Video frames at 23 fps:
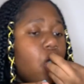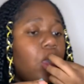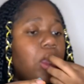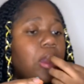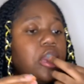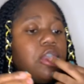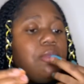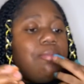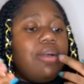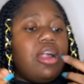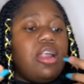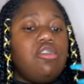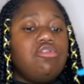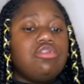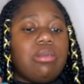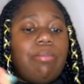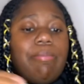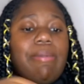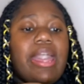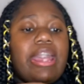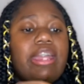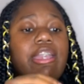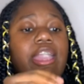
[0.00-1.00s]
you better use a
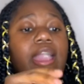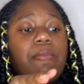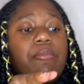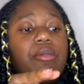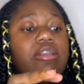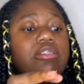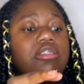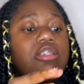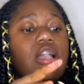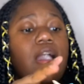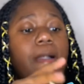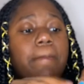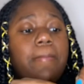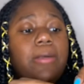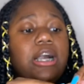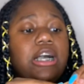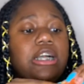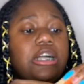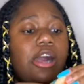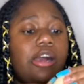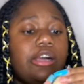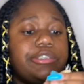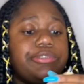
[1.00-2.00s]
back camera or something.
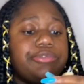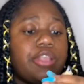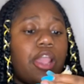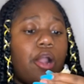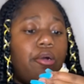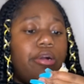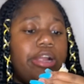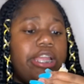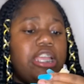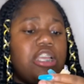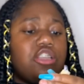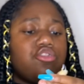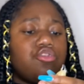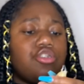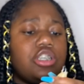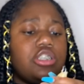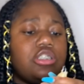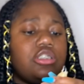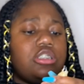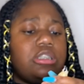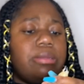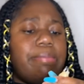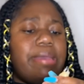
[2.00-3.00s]
Cause on
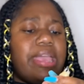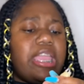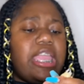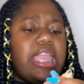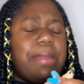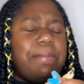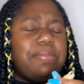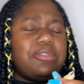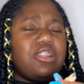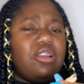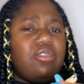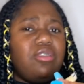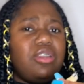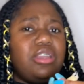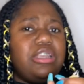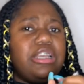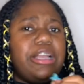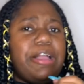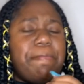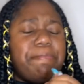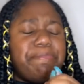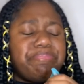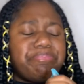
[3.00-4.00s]
Android, the back cameras are really
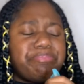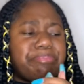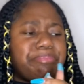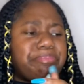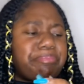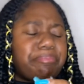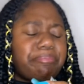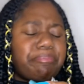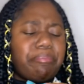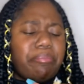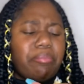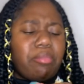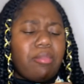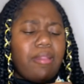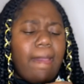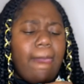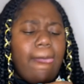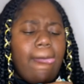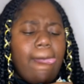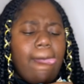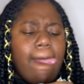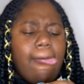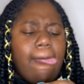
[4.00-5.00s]
good.
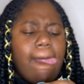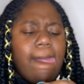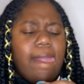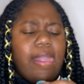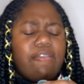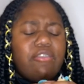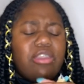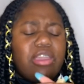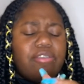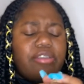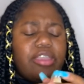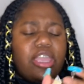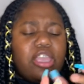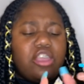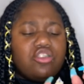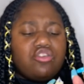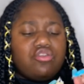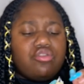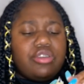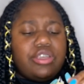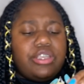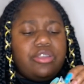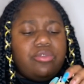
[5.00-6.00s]
If you have an
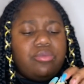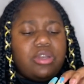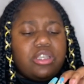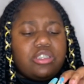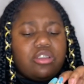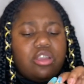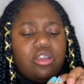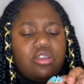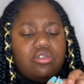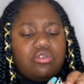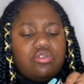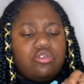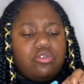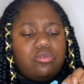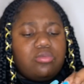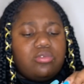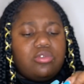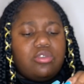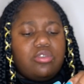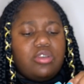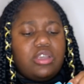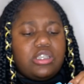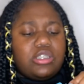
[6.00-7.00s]
Android, you want to start YouTube,
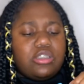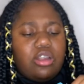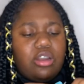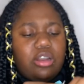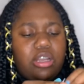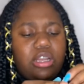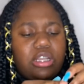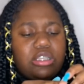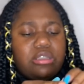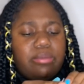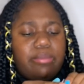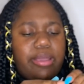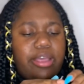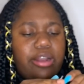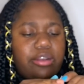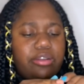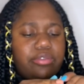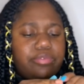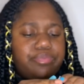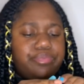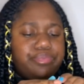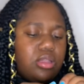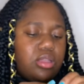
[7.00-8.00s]
go ahead, start it. doesn't matter.
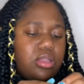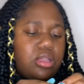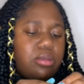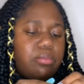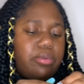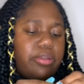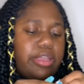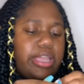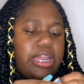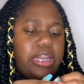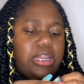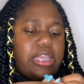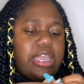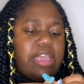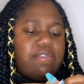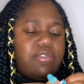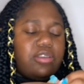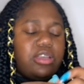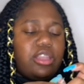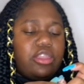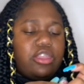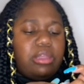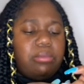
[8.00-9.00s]
But you had to have a
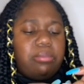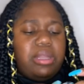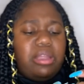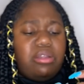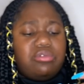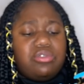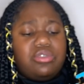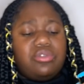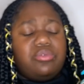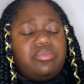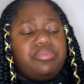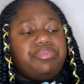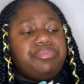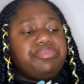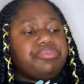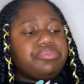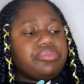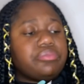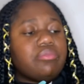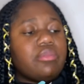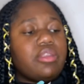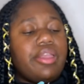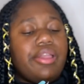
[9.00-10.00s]
good thumbnail too.
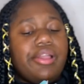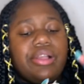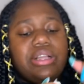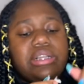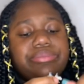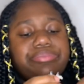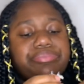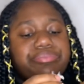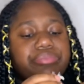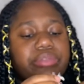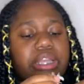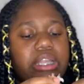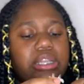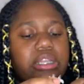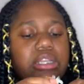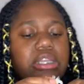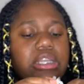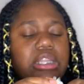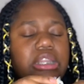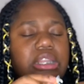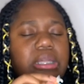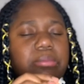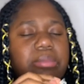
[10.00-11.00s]
Like the
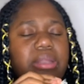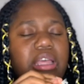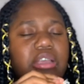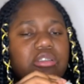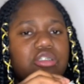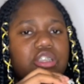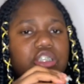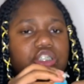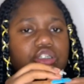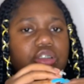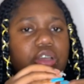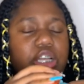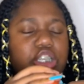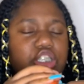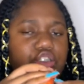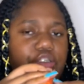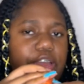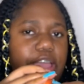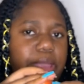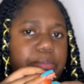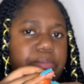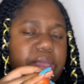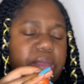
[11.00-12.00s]
good thumbnails
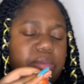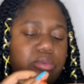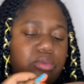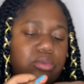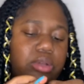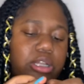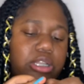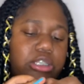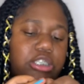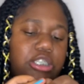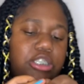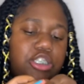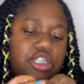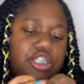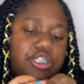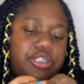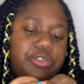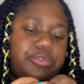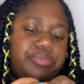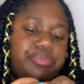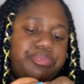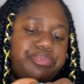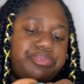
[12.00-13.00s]
attract people
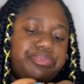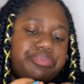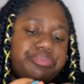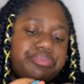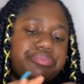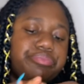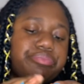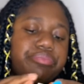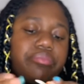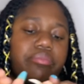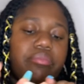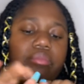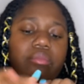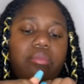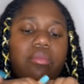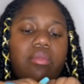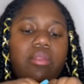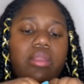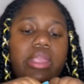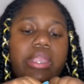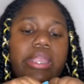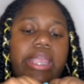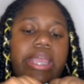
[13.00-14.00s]
attention
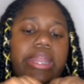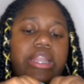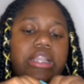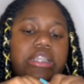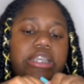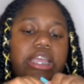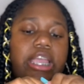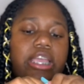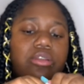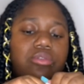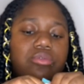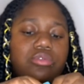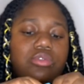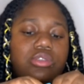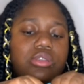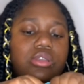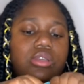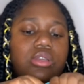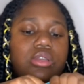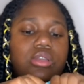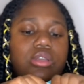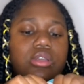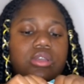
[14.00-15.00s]
and the titles.
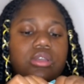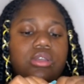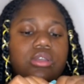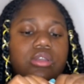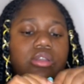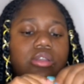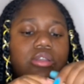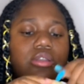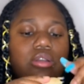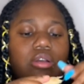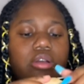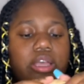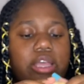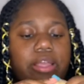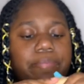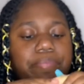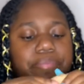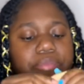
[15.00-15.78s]
Okay.